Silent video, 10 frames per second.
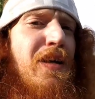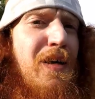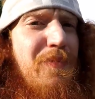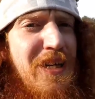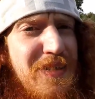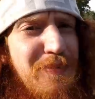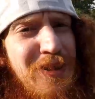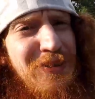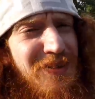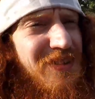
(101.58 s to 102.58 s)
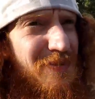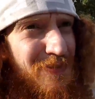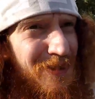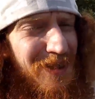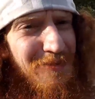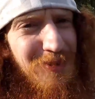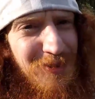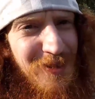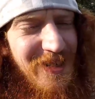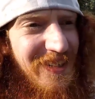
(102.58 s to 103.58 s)
Yep, that's a boneless. Pretty
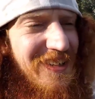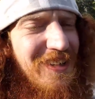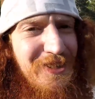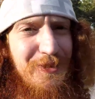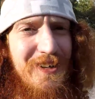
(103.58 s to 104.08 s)
boring, I know,